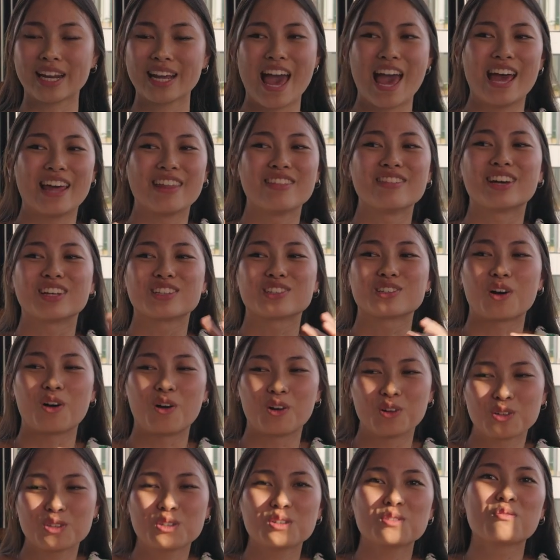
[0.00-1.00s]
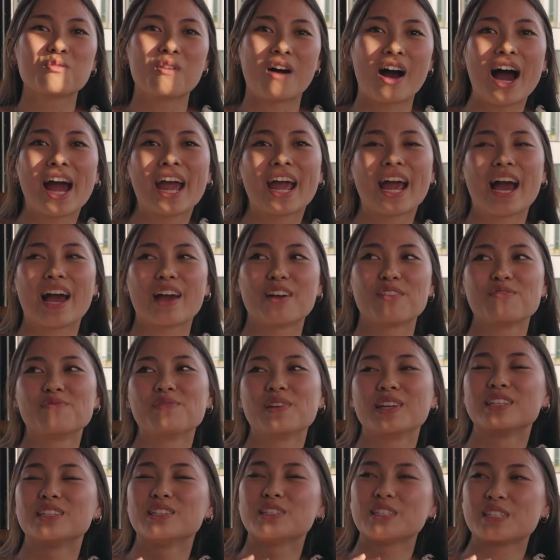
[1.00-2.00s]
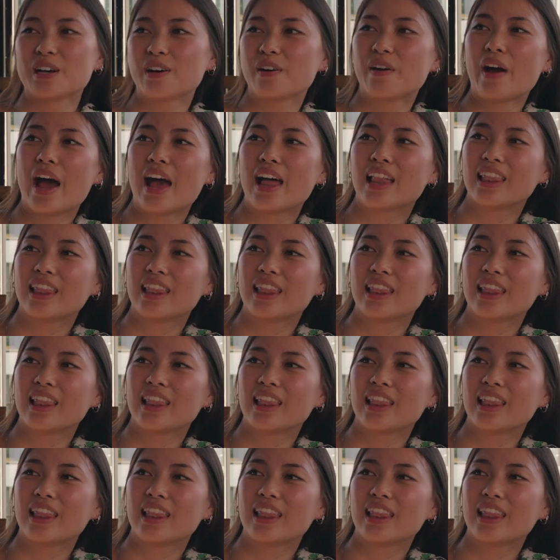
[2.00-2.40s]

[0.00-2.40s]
And that's also why I've been so